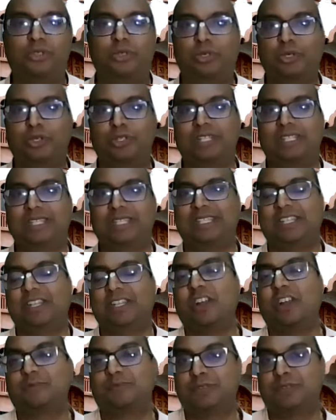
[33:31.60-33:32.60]
Duryodhan
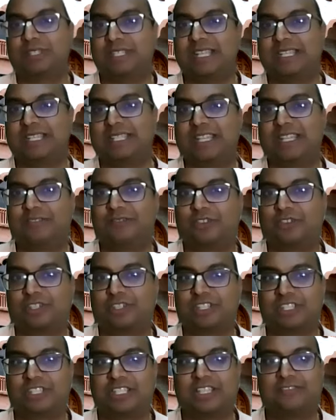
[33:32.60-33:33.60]
did not possess
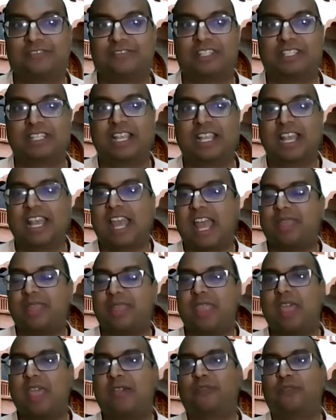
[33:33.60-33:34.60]
devotional service,
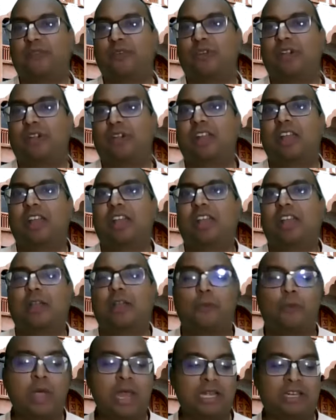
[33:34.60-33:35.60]
and therefore,
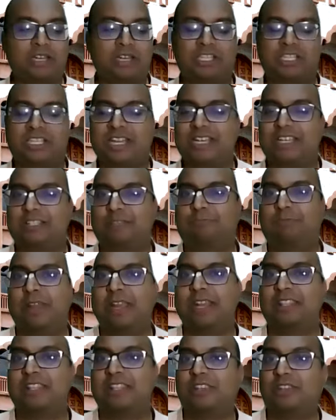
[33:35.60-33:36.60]
when Krishna
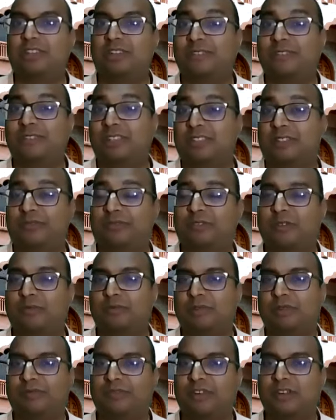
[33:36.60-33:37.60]
displayed the universal
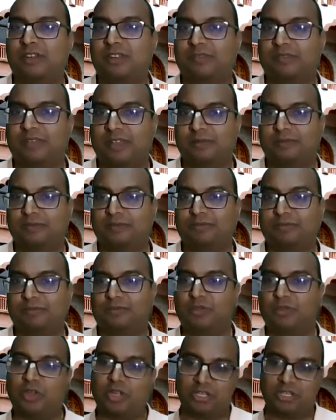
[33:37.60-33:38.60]
form in front of him,
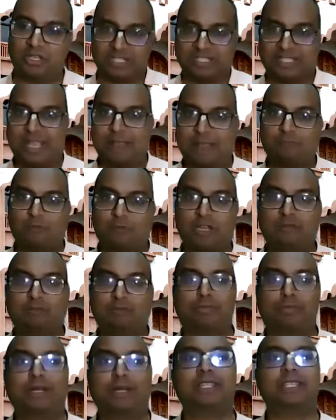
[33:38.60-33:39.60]
not the same
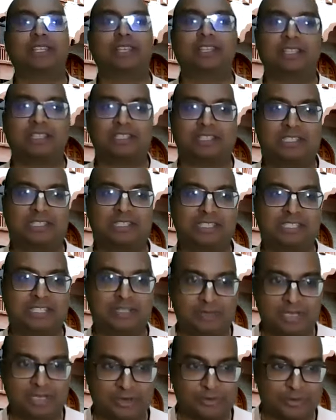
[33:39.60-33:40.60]
one, but a
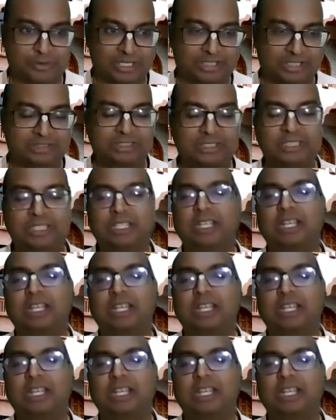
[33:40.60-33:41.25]
similar one,